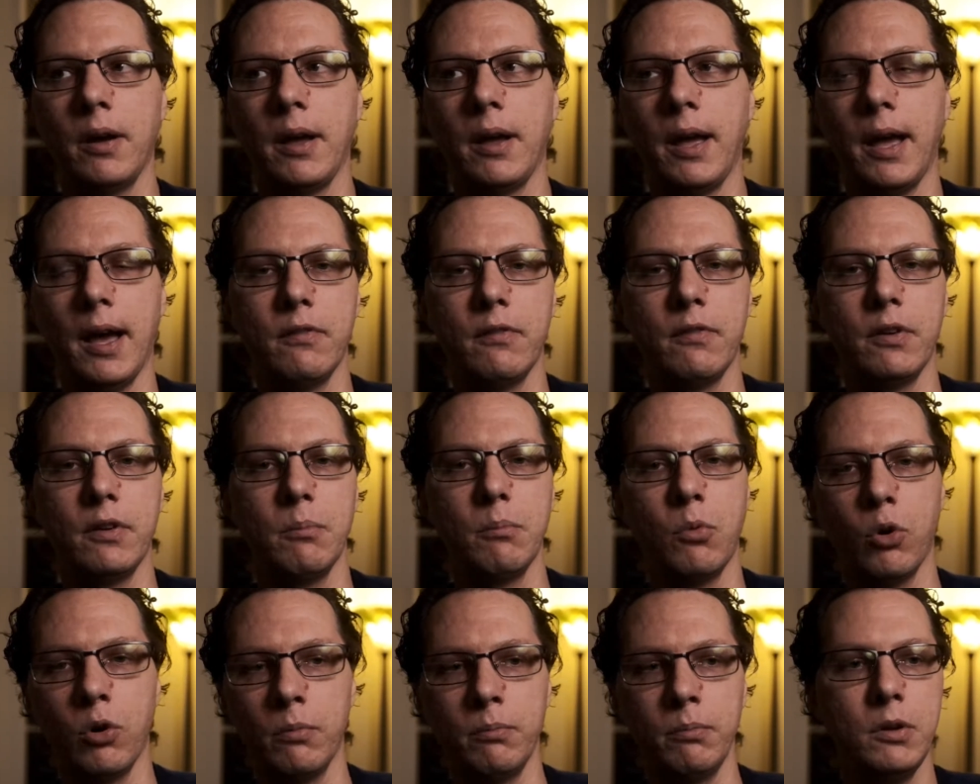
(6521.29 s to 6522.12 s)
having
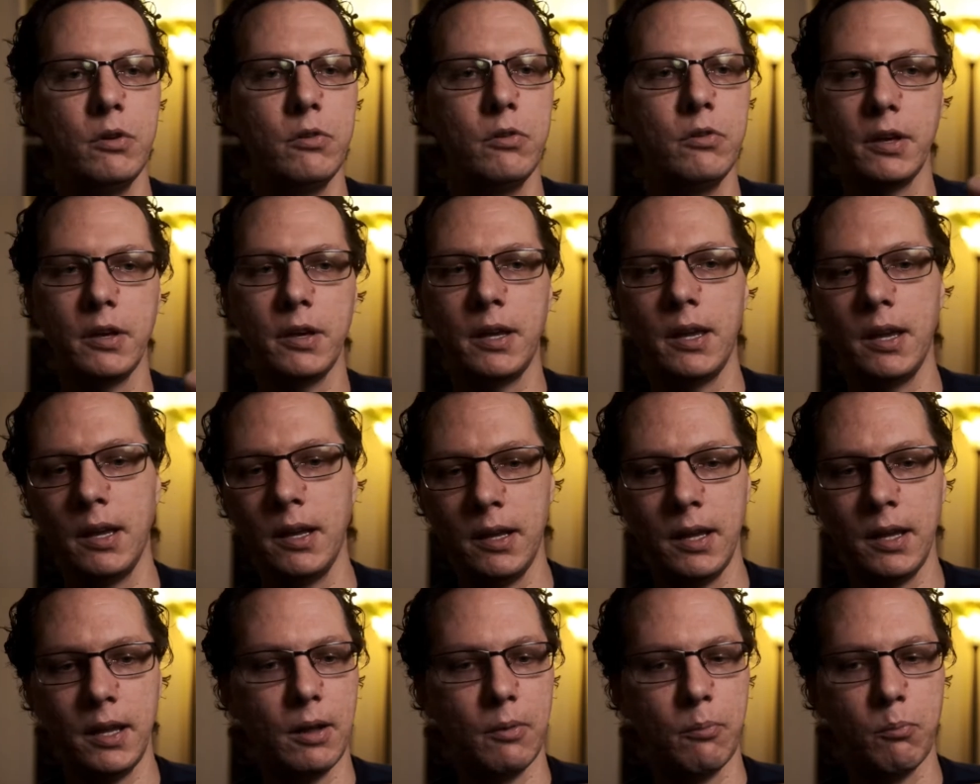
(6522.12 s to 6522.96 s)
more music
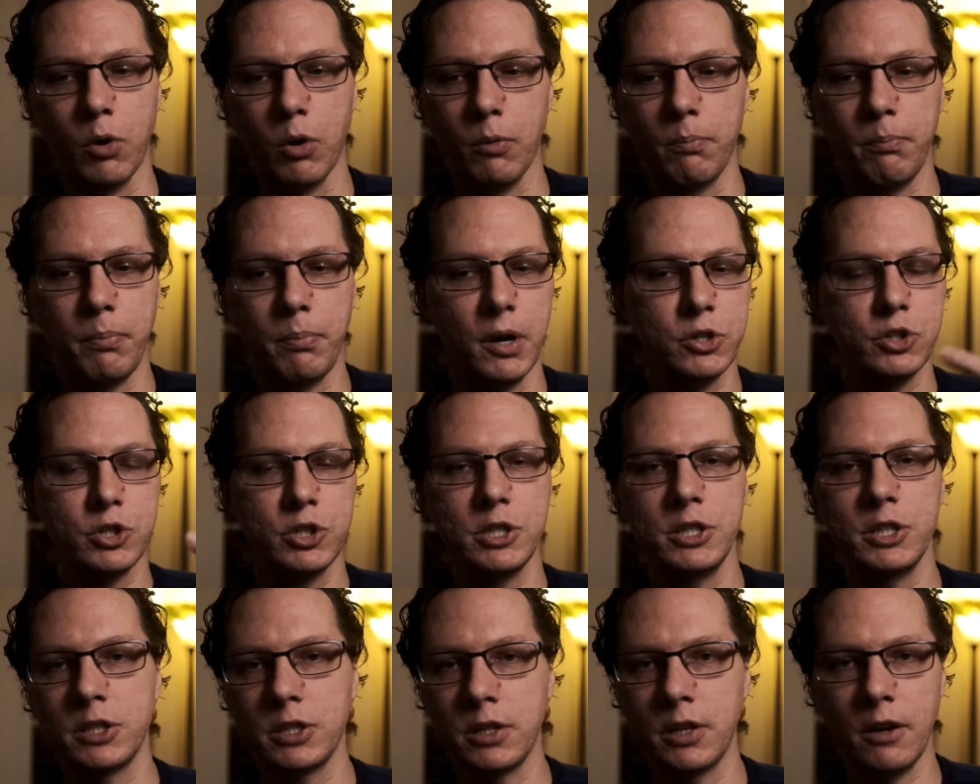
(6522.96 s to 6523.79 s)
in it, more
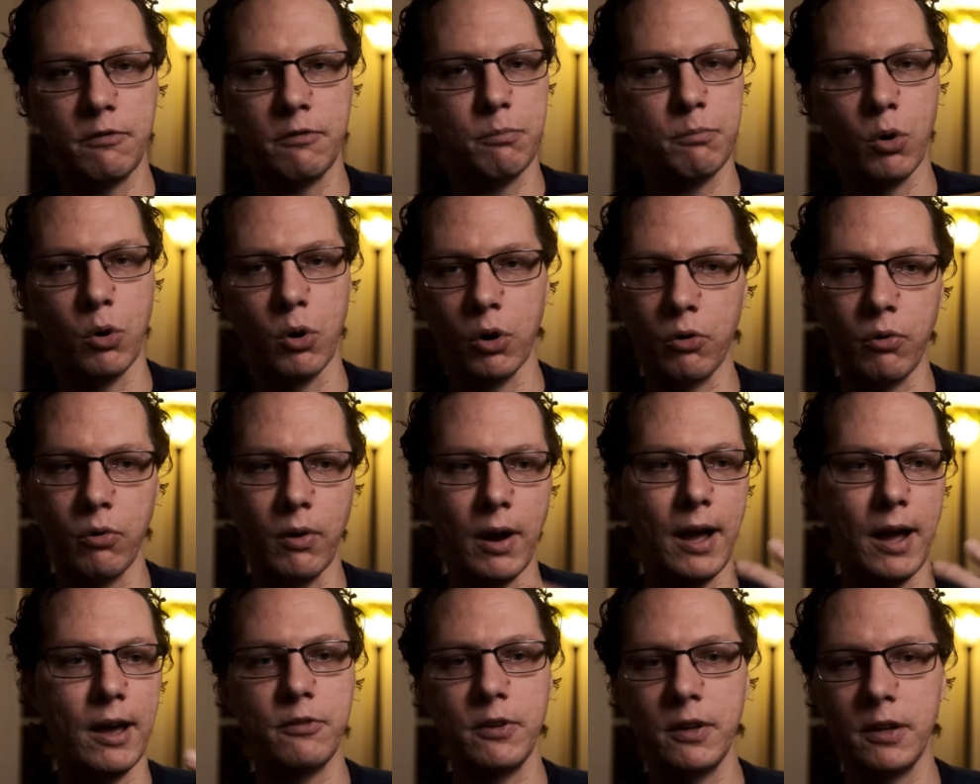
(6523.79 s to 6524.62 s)
punchy stuff, more
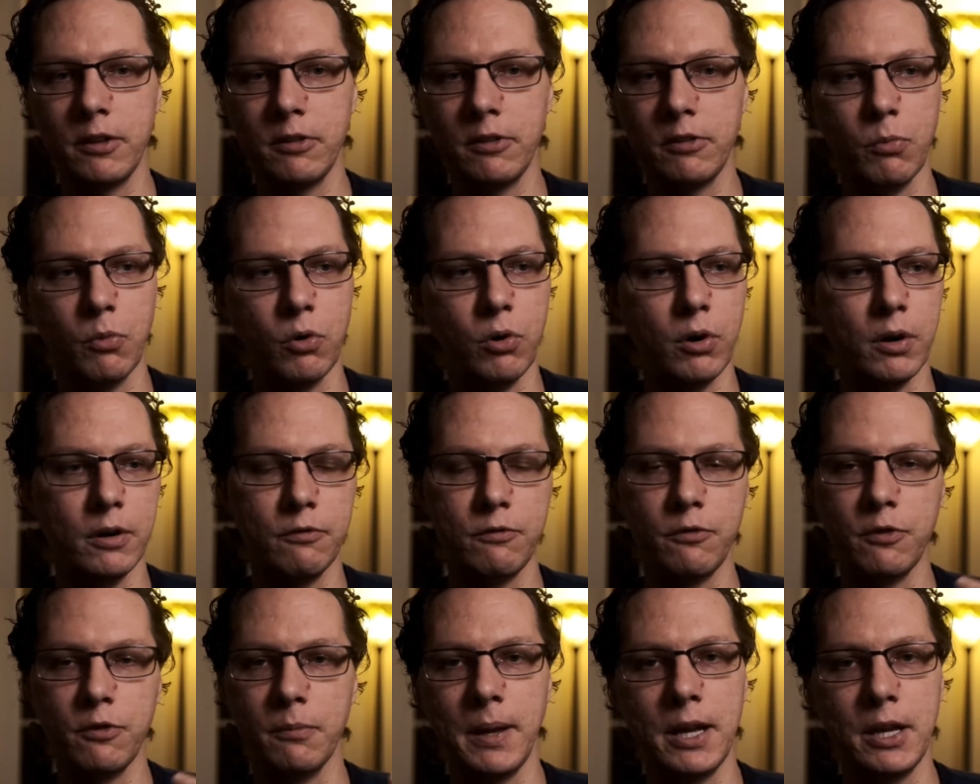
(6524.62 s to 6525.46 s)
graphics, more
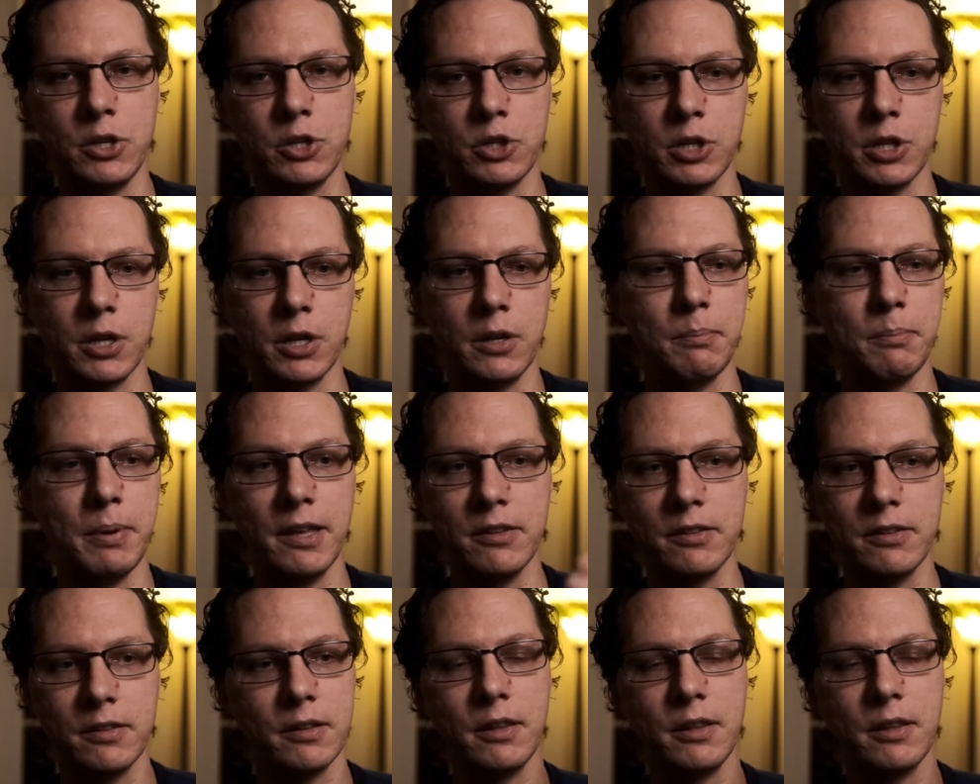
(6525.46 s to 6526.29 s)
information,
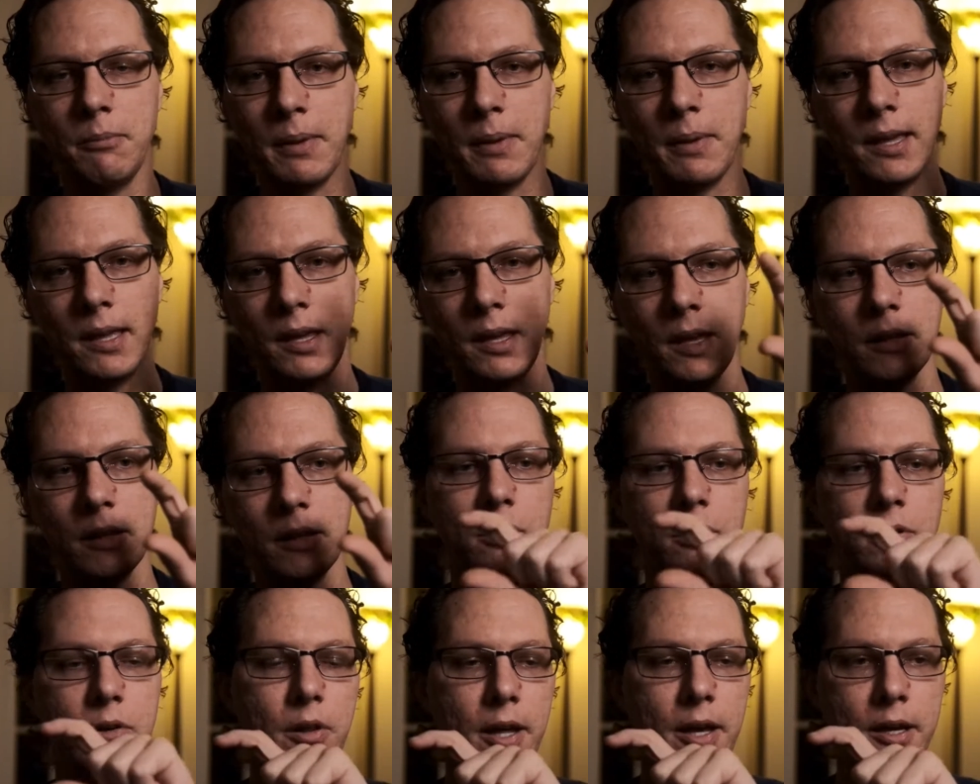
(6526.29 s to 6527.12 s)
basically making it
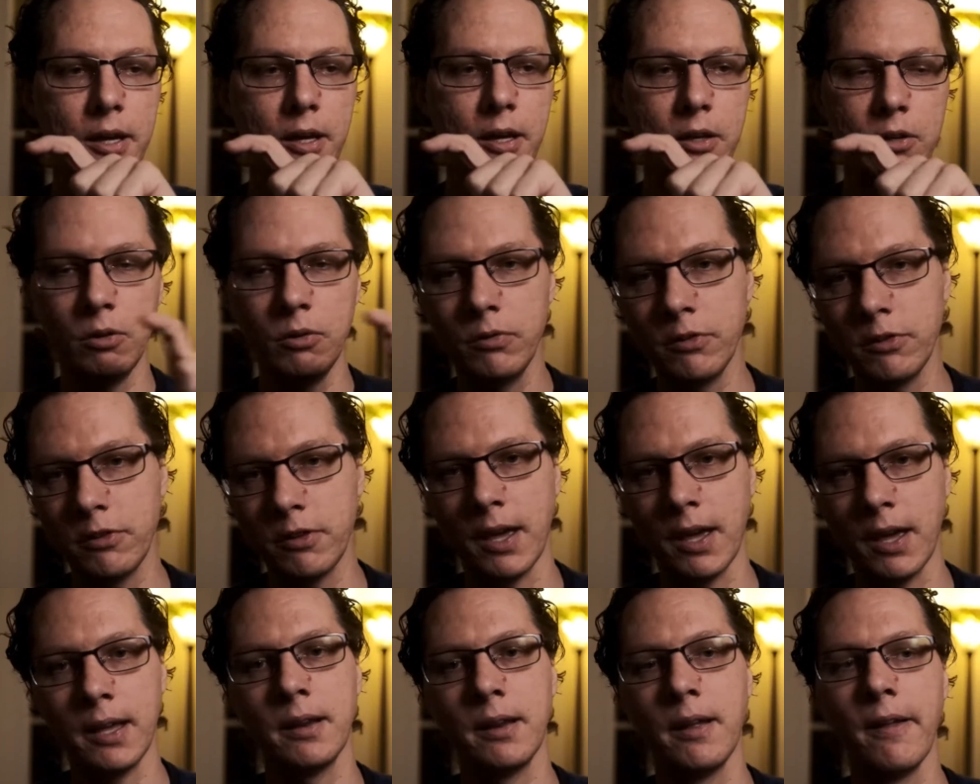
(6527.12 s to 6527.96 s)
look like a news
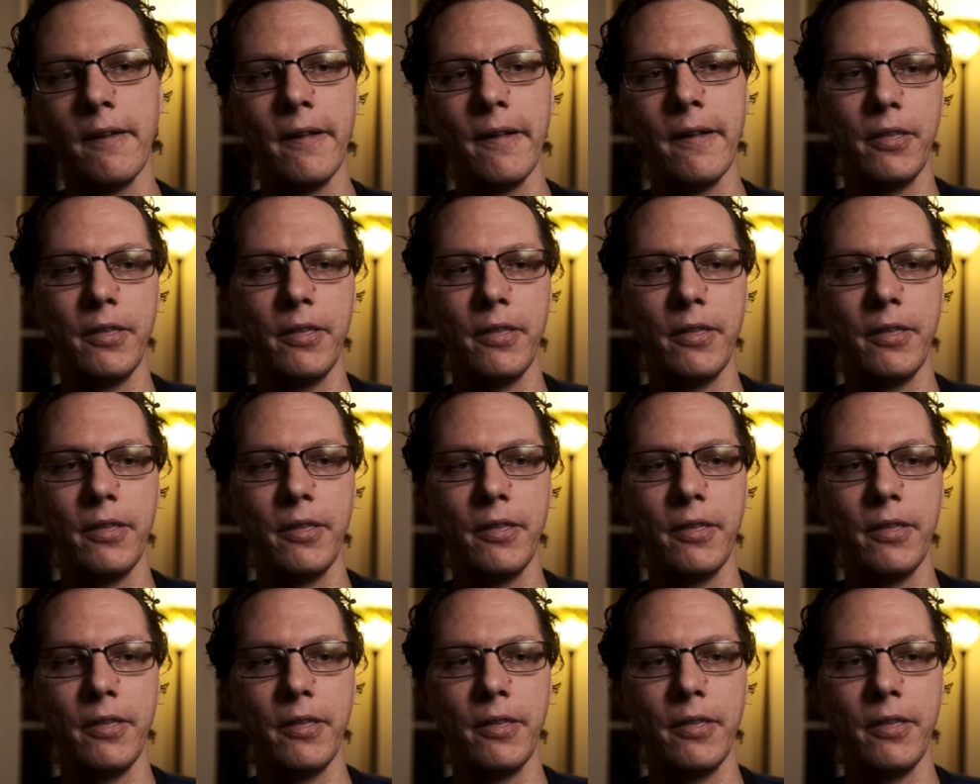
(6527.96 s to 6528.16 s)
set,